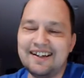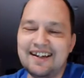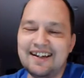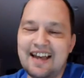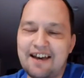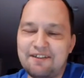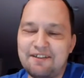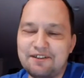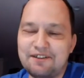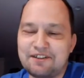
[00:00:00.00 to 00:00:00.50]

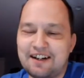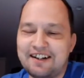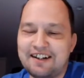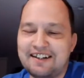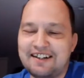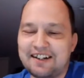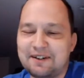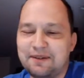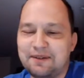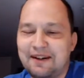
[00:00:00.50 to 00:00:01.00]
Haven't tried
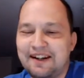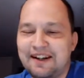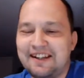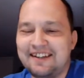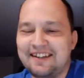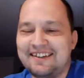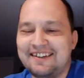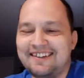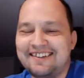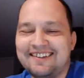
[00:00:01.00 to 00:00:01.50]
duckweed.
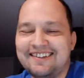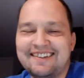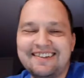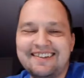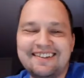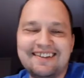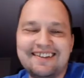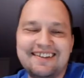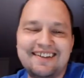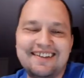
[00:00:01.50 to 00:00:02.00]

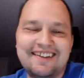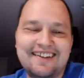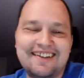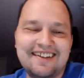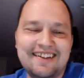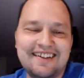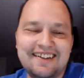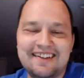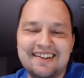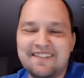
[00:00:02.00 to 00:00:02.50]

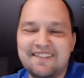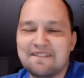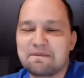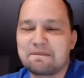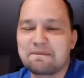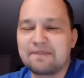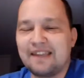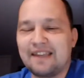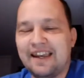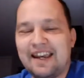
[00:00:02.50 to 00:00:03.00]

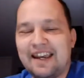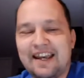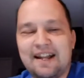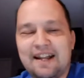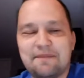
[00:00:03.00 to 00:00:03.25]
And